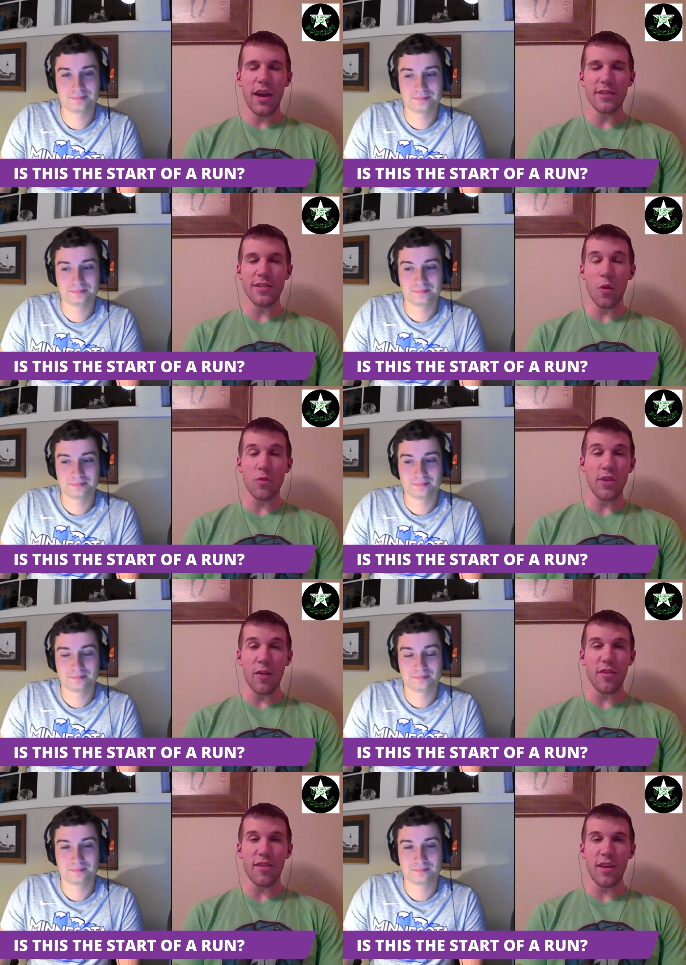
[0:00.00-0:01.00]
Speaker 1: has his own
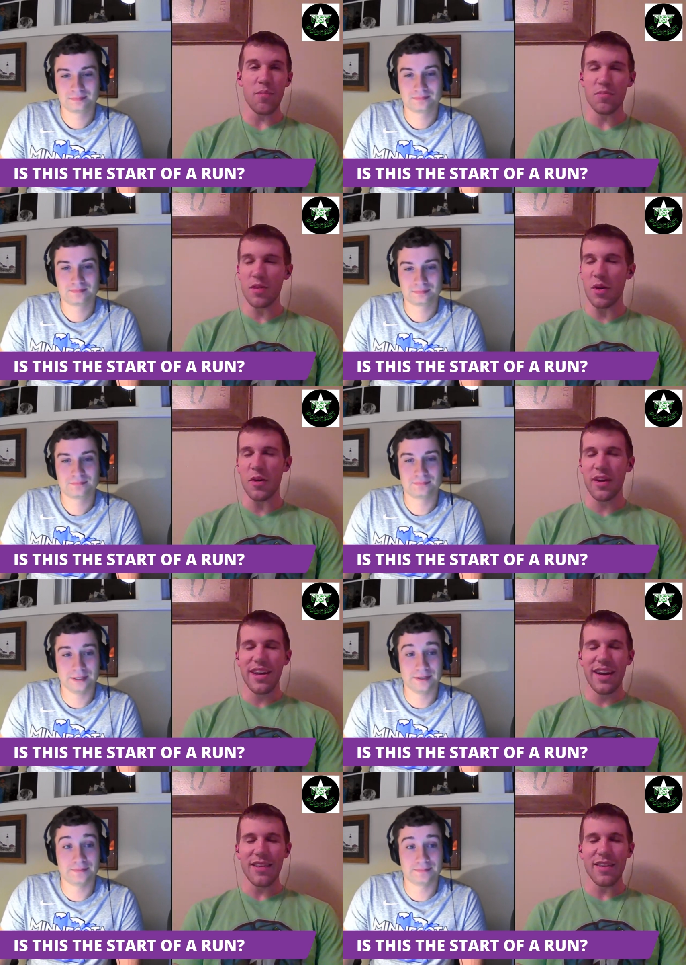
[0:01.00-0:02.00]
talented team. So
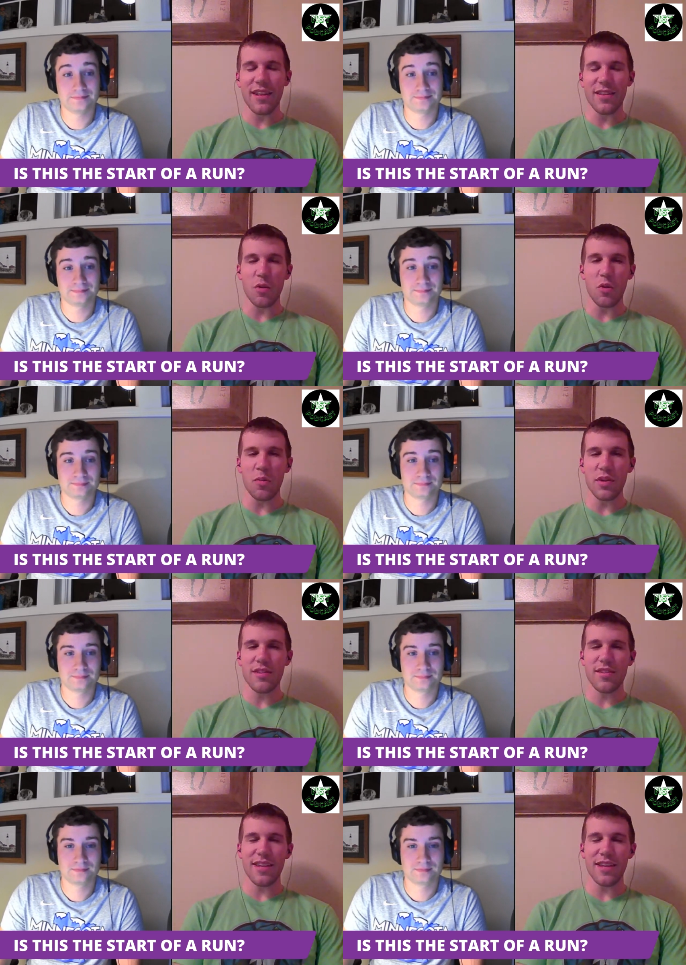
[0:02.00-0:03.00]
yeah, I think that's a little bit
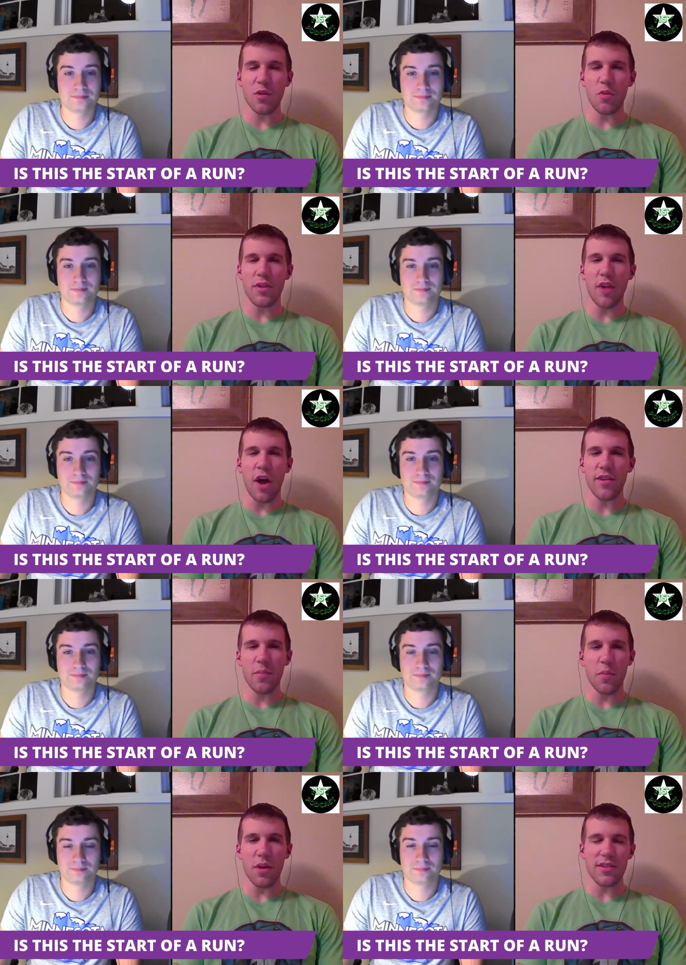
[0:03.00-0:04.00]
that's a little bit
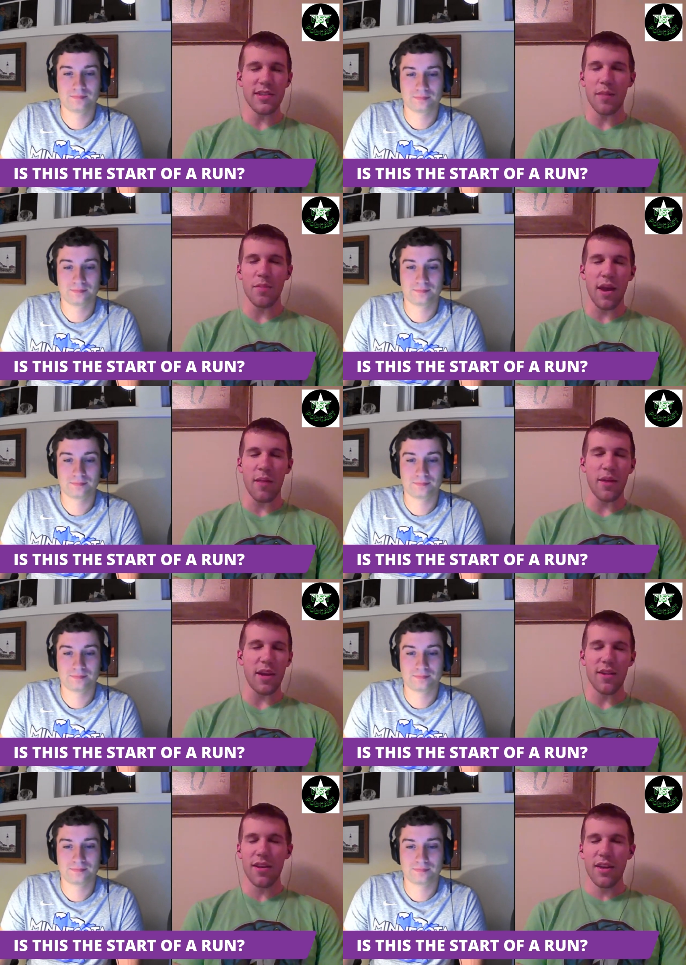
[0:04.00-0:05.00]
daunting, but at the same time,
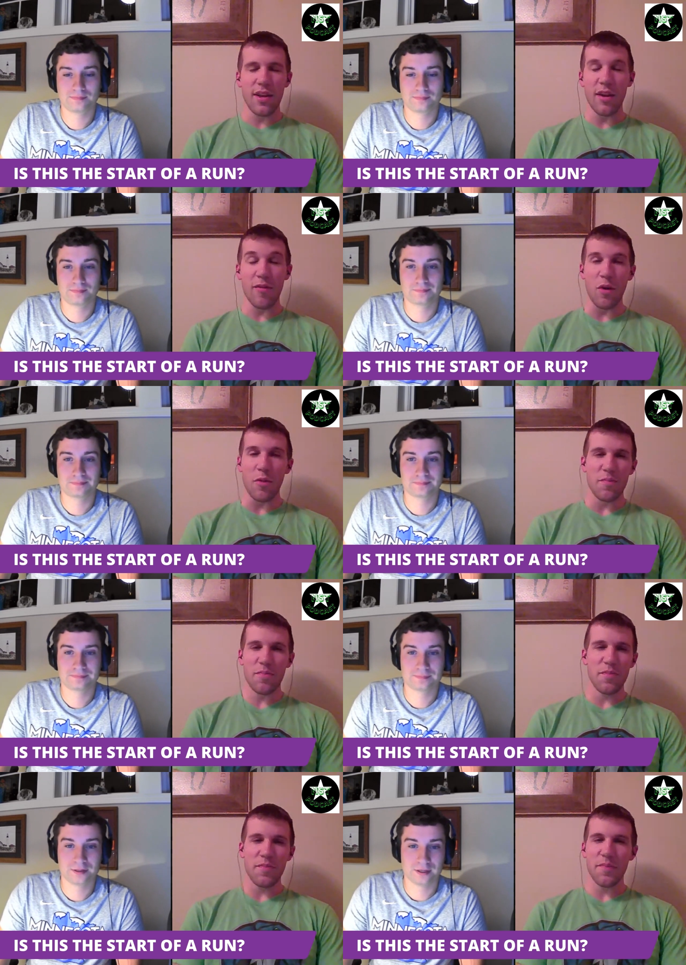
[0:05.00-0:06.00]
uh, you never know.
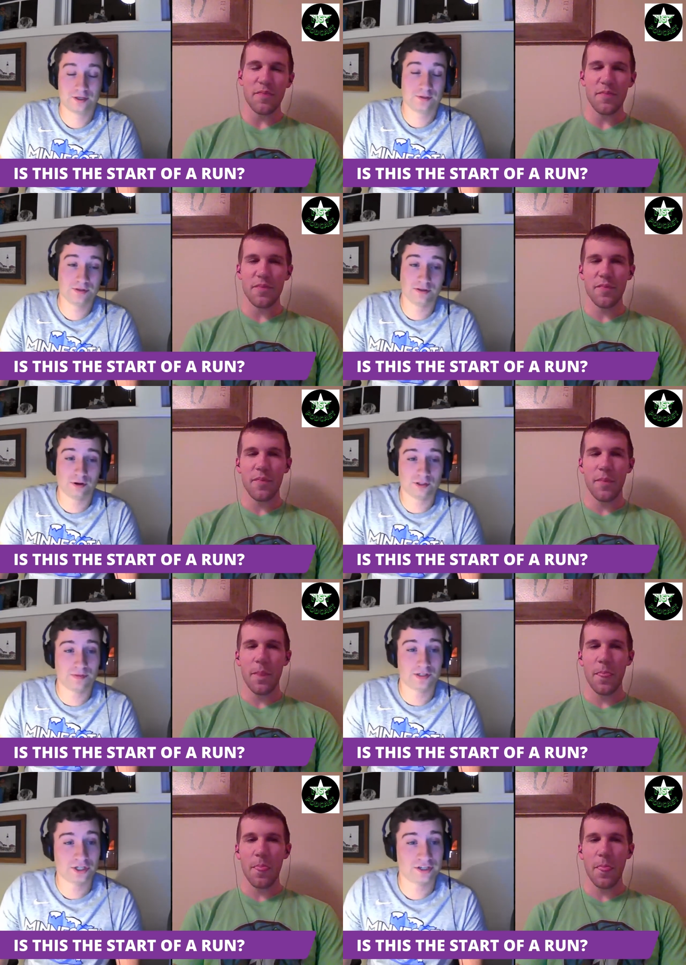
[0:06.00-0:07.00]
Speaker 2: It could be the
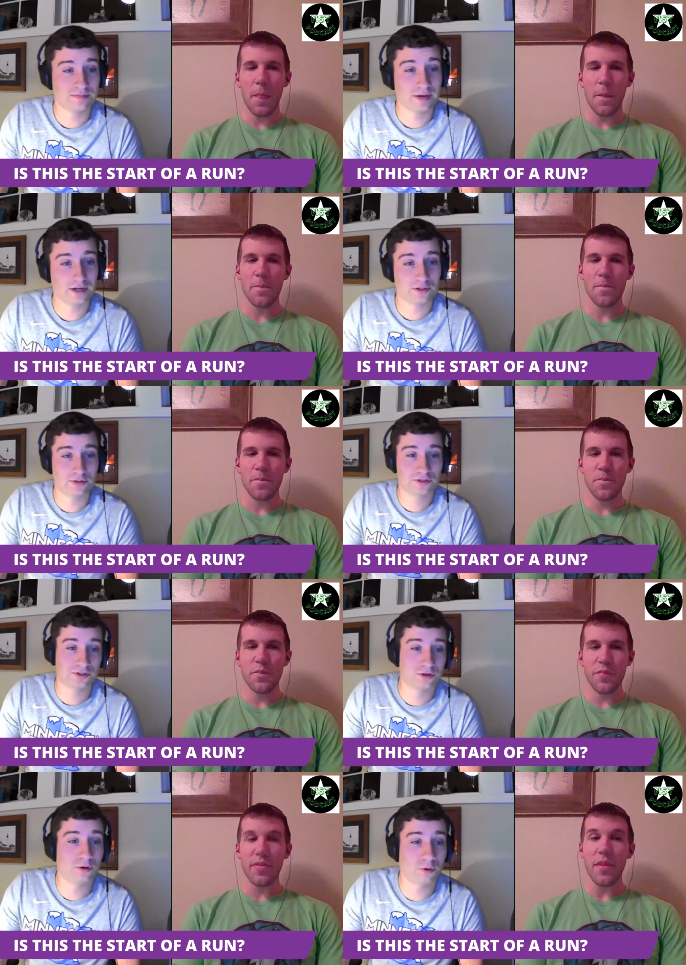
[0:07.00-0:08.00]
ultimate chess match,
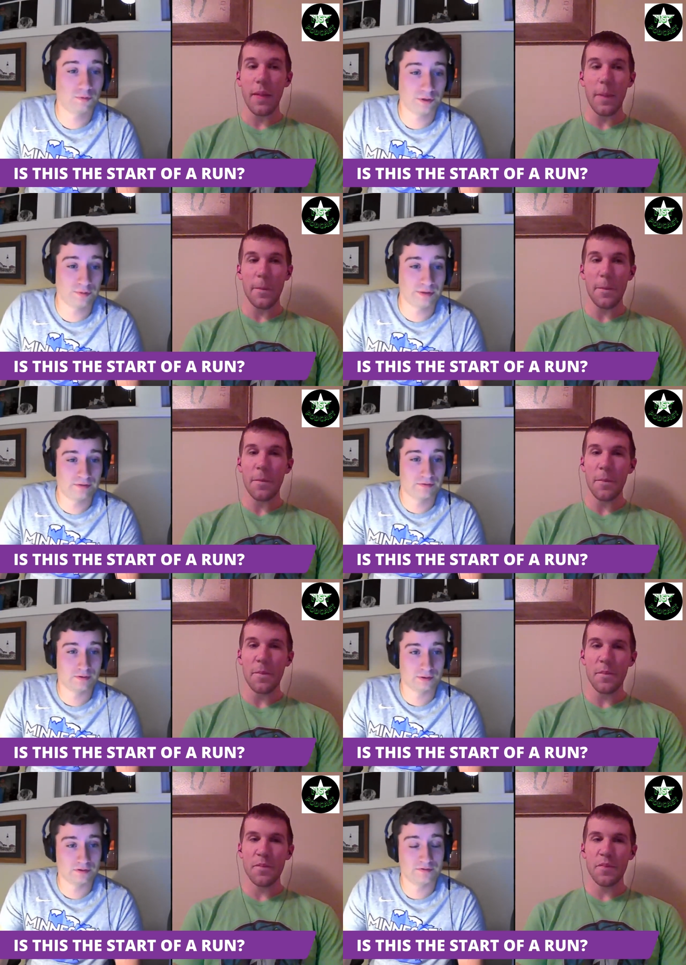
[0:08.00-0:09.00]
which hopefully will make
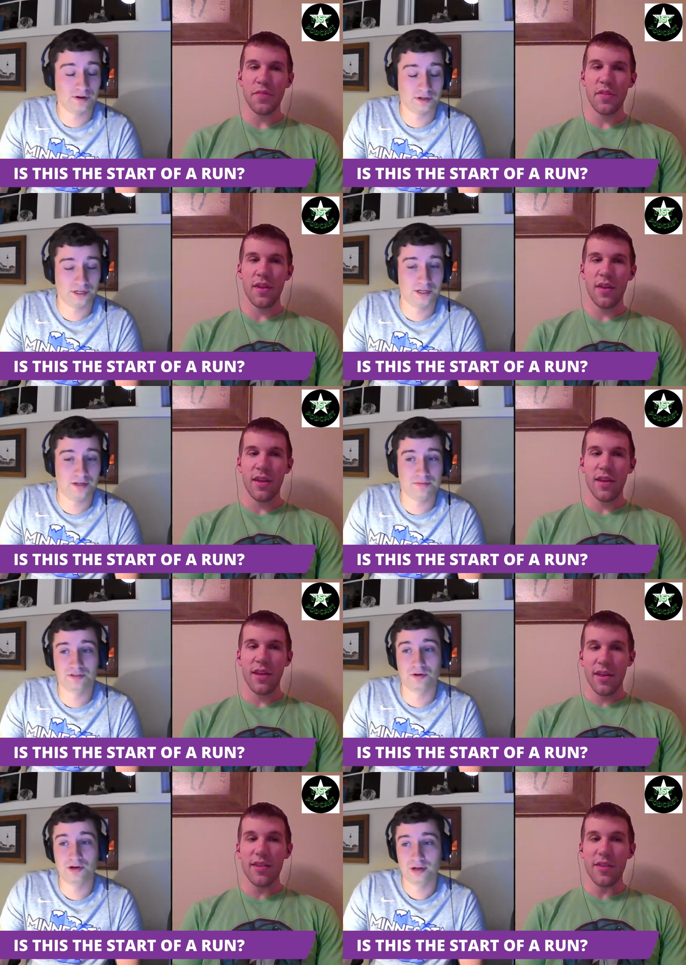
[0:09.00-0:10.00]
for a really fun game.
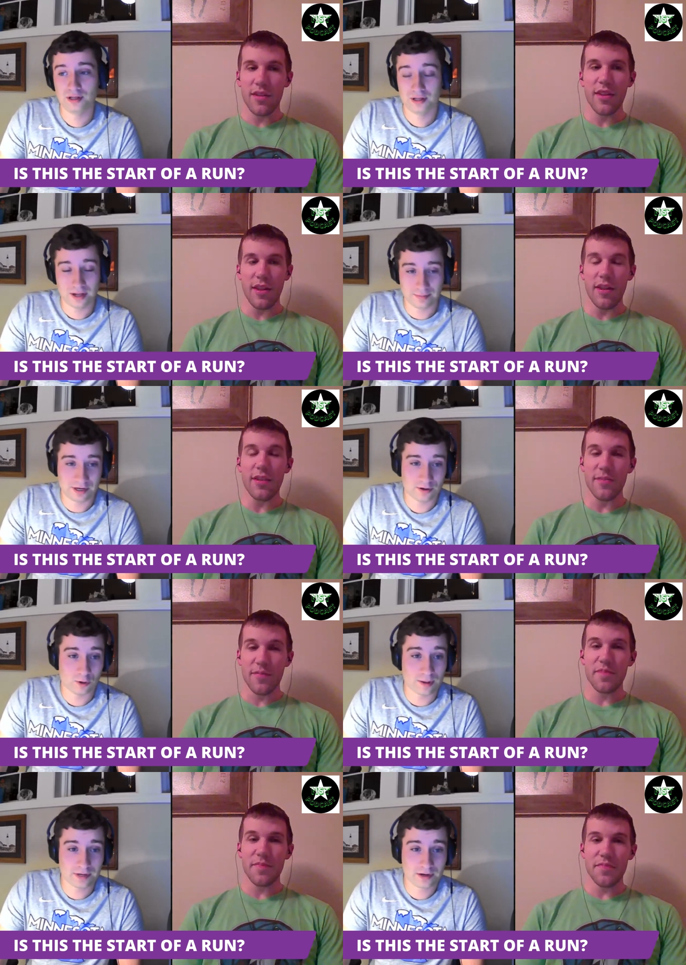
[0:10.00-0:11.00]
So yeah. I'm kind
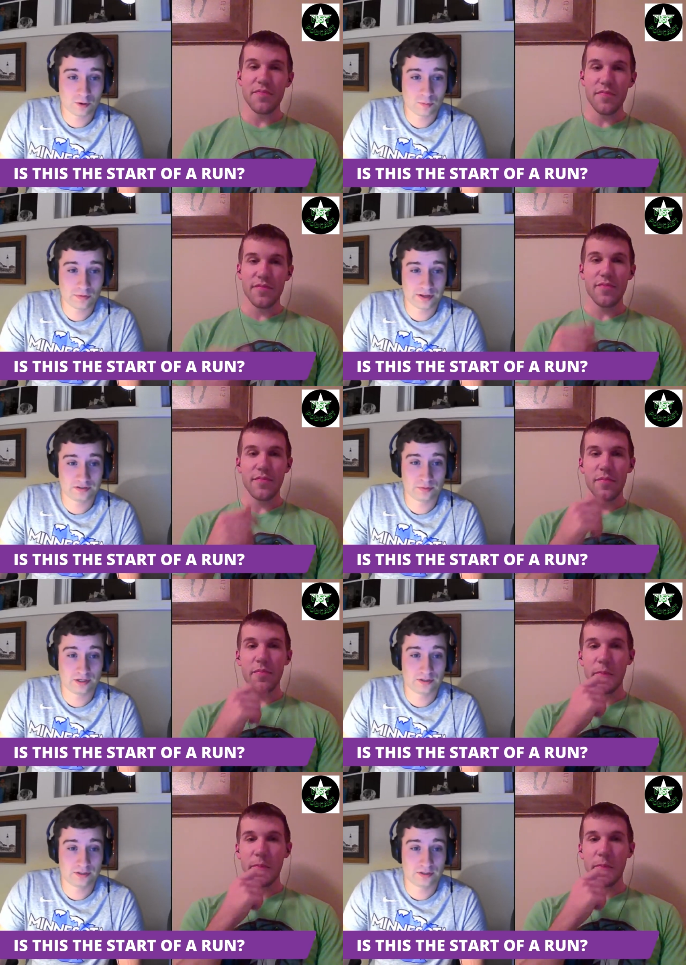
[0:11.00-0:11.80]
of I'm kind of hoping that's the way it